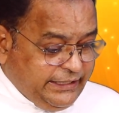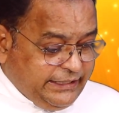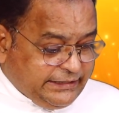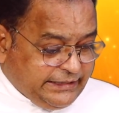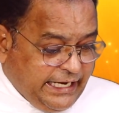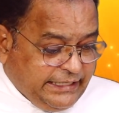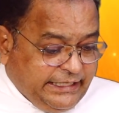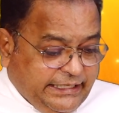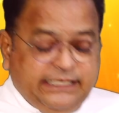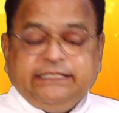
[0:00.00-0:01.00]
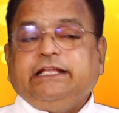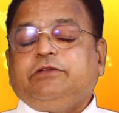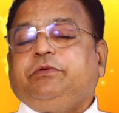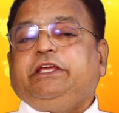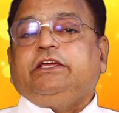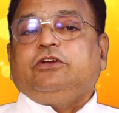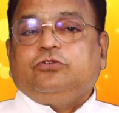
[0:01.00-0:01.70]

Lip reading: It can either be